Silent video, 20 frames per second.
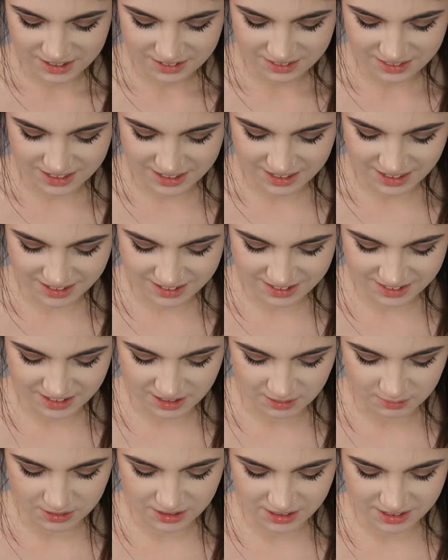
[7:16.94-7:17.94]
The next thing
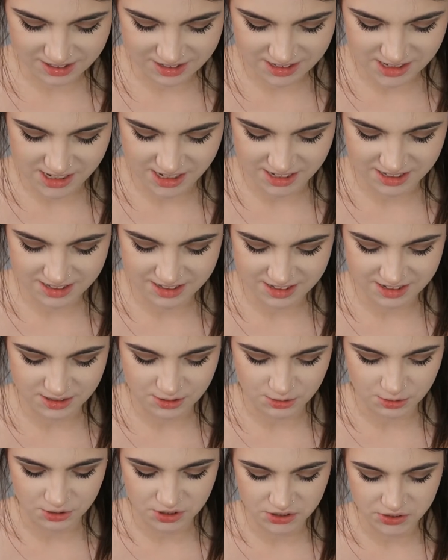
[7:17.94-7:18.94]
I'm going to suggest
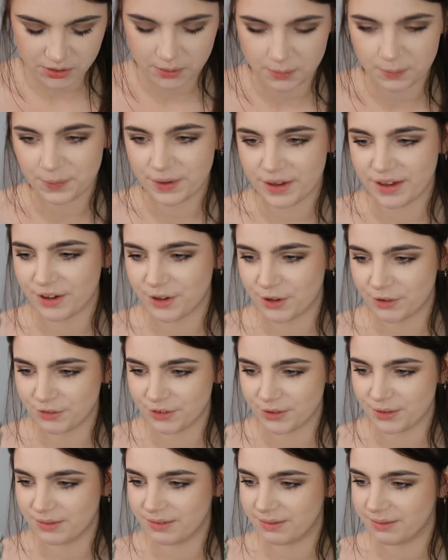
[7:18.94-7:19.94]
is also a bit of
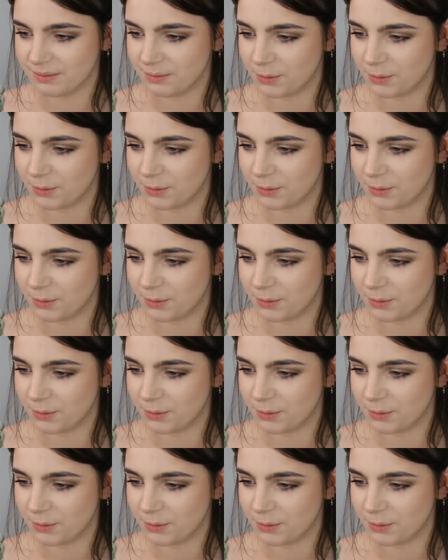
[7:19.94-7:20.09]
a